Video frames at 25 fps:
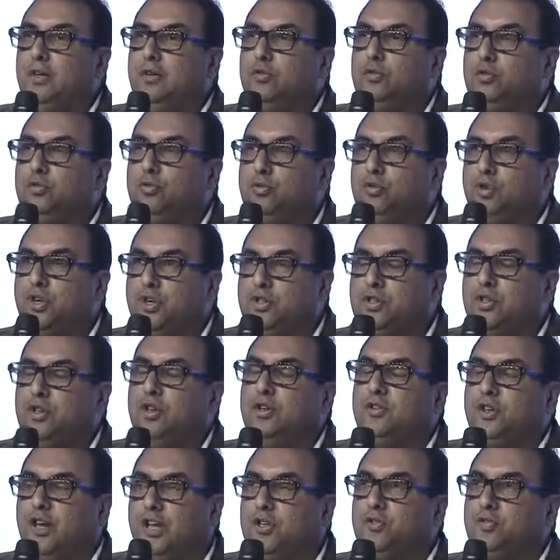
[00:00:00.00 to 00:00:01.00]
through digital
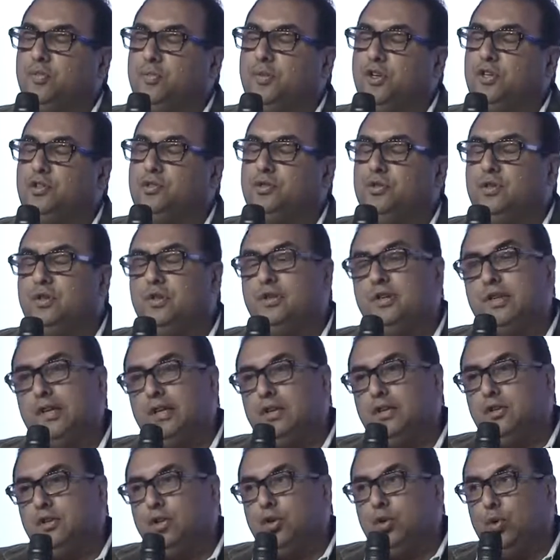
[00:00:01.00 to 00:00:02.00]
transformation
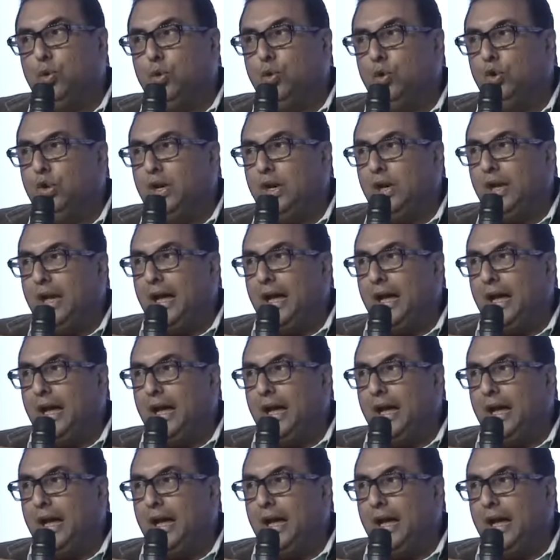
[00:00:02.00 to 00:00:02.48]
the whole